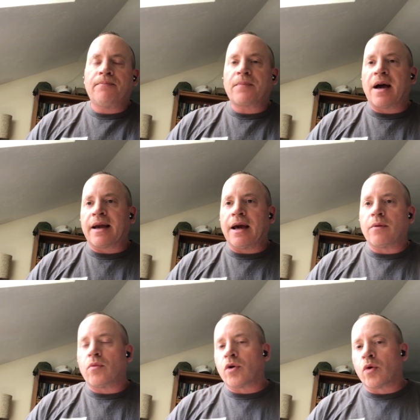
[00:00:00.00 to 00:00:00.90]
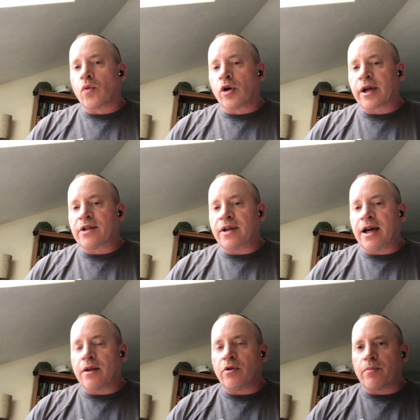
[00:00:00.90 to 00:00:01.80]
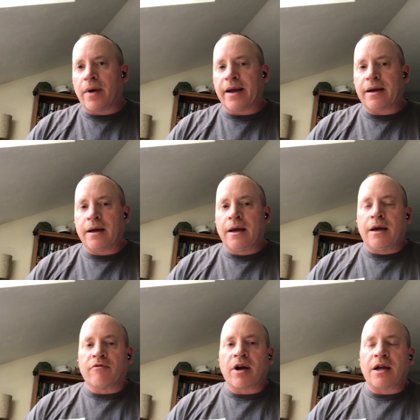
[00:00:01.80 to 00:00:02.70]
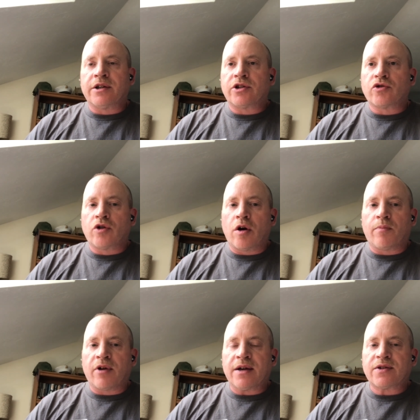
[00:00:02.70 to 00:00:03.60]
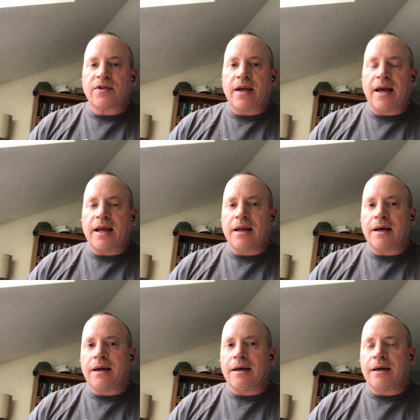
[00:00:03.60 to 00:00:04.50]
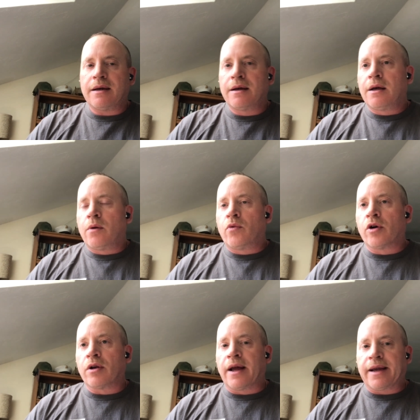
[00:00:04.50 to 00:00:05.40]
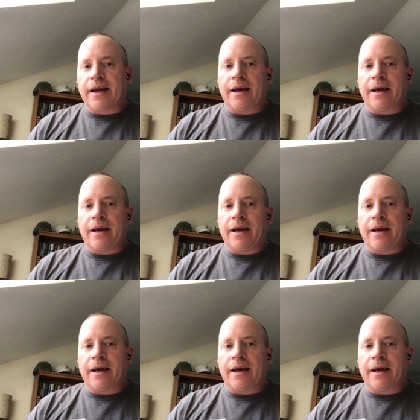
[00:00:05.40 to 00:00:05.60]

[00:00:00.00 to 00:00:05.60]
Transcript: again, we're working together with Mike Rinaldi Studio Press, and we're liking